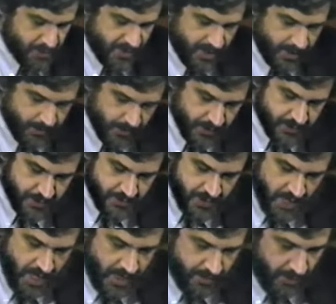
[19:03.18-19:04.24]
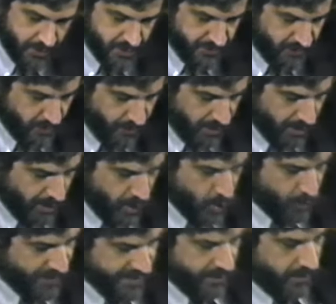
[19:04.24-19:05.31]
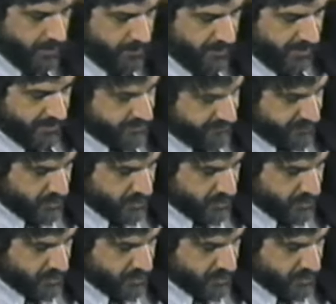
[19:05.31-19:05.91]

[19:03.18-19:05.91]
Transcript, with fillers: speaking persons, most of whom are low mentally because of